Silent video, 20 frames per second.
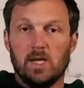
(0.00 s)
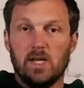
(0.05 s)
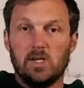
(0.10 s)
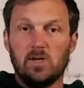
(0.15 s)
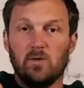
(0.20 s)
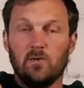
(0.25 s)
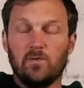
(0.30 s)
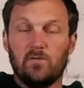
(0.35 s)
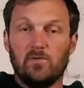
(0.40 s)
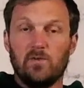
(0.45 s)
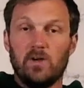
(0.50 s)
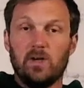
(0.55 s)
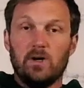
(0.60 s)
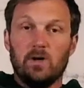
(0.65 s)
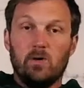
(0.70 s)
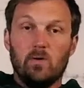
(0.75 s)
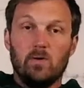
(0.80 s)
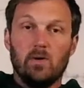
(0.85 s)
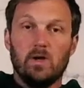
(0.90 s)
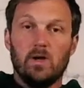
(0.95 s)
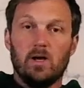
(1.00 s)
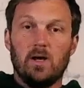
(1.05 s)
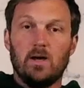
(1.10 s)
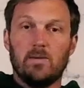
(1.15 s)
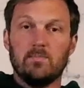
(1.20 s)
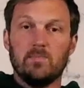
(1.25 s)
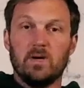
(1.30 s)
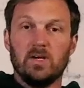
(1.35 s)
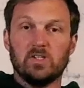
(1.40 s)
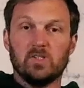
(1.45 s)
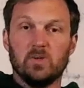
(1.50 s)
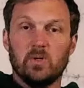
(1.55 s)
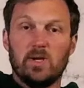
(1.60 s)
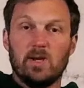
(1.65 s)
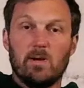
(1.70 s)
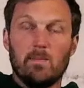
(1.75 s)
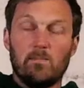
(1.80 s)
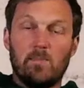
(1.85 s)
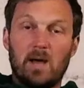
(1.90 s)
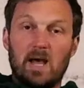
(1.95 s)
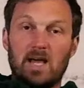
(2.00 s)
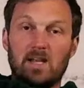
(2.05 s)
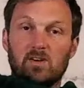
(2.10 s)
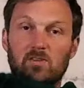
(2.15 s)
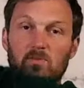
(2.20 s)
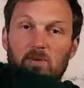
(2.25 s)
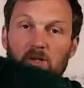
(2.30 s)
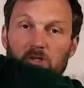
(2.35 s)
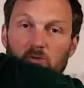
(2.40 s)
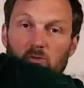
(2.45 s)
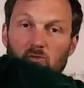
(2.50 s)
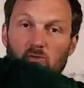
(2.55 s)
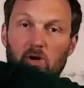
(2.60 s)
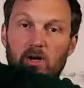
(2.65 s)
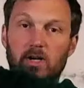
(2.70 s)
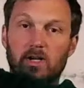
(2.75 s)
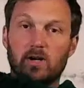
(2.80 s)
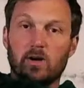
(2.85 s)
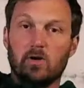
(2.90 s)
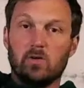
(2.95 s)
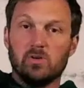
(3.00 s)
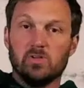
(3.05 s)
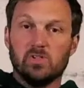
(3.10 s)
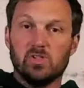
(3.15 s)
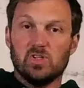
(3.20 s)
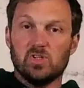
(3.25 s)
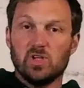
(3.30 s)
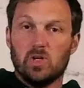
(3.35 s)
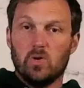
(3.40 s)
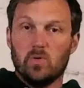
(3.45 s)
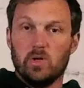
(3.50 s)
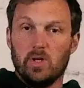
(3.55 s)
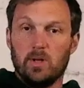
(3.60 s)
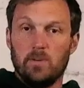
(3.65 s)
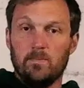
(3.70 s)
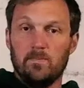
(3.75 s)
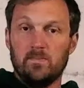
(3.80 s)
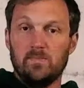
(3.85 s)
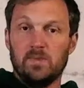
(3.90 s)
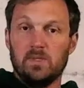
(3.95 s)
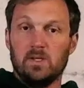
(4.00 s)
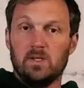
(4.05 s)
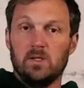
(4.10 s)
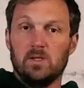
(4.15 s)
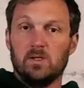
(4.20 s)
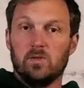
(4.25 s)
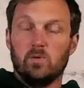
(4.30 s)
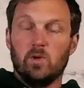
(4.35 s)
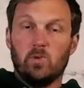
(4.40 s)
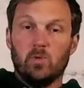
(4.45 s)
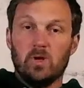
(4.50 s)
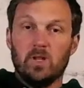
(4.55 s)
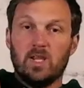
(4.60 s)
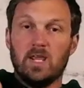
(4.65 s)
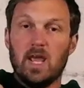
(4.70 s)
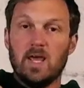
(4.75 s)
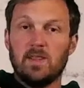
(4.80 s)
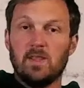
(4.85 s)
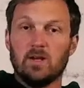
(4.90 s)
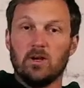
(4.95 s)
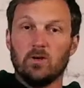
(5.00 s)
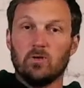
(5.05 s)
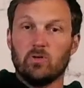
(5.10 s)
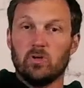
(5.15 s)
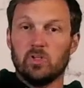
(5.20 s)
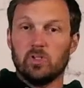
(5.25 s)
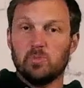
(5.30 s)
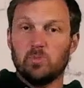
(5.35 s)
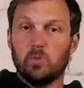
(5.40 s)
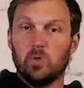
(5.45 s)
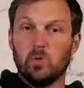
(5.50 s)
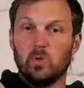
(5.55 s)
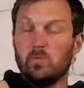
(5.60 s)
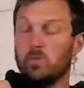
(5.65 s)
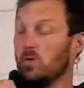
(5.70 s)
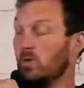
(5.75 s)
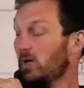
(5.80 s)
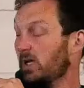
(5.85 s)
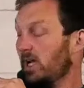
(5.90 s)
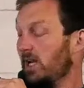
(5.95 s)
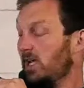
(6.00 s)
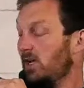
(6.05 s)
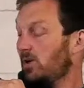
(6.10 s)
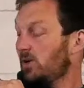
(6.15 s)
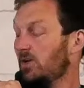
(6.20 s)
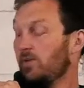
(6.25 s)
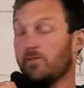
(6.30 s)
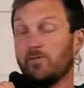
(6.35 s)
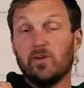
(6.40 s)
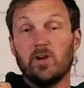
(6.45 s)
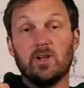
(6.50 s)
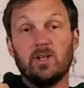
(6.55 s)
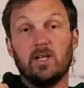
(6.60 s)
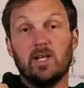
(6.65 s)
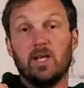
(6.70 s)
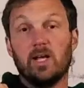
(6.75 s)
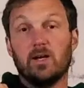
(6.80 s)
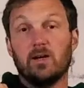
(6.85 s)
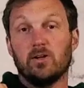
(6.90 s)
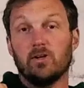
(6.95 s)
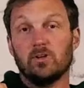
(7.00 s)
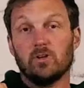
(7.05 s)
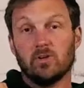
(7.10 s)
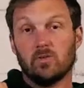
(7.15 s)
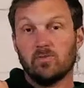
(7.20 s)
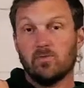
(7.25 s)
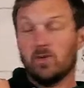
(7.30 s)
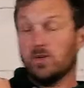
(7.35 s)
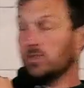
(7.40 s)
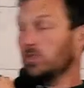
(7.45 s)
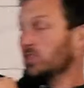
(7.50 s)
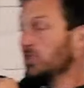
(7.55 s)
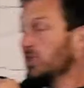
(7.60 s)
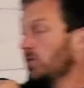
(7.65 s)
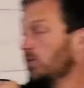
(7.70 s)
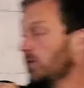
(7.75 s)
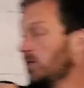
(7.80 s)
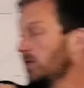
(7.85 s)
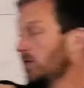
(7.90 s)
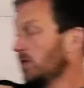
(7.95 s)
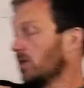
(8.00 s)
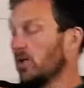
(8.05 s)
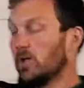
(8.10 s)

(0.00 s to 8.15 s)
And you'll feel a muscle here, a band of muscle running across the shoulder. We want to get the lacrosse ball. We're going to get it on the front there, front of the shoulder.